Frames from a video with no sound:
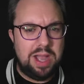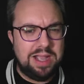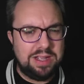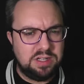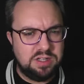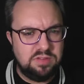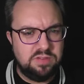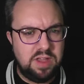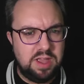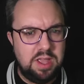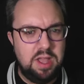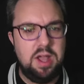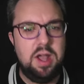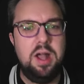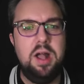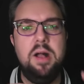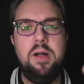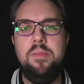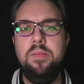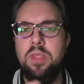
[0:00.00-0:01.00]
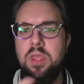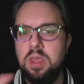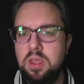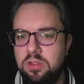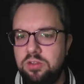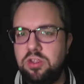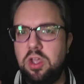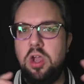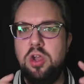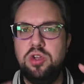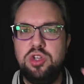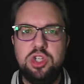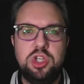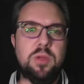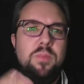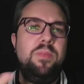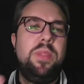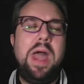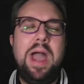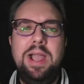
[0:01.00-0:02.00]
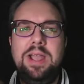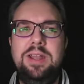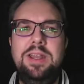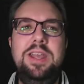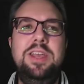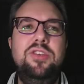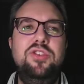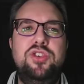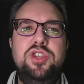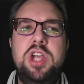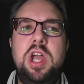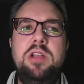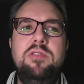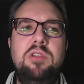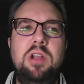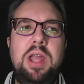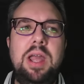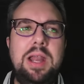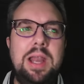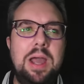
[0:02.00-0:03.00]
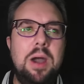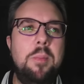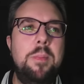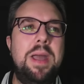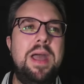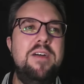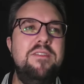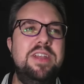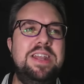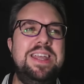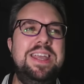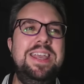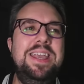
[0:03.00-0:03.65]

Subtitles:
activate her. So Agony is generally a little bit of an